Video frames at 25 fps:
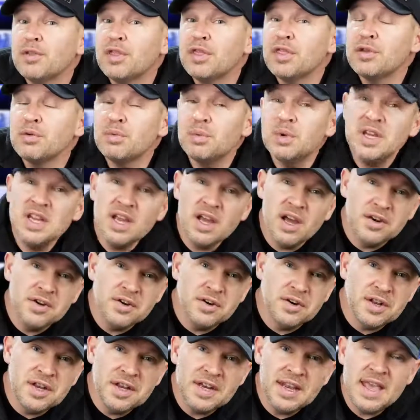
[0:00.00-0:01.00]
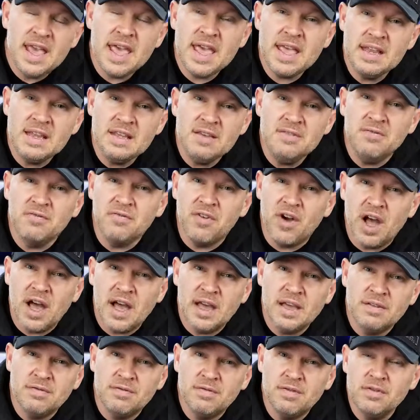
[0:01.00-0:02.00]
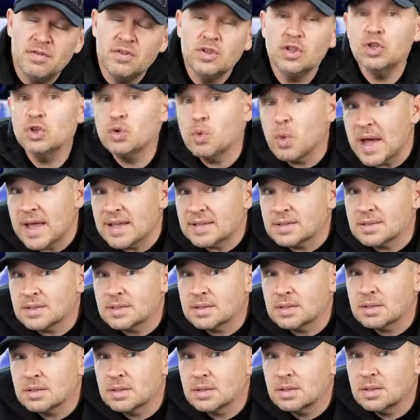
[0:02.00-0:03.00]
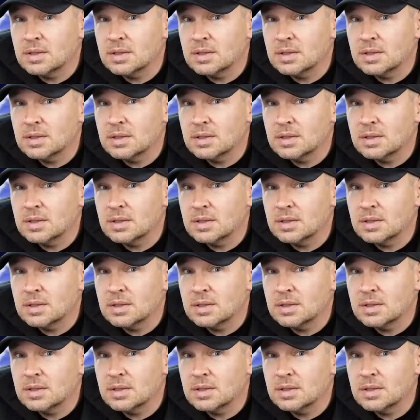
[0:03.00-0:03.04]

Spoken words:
$385 US.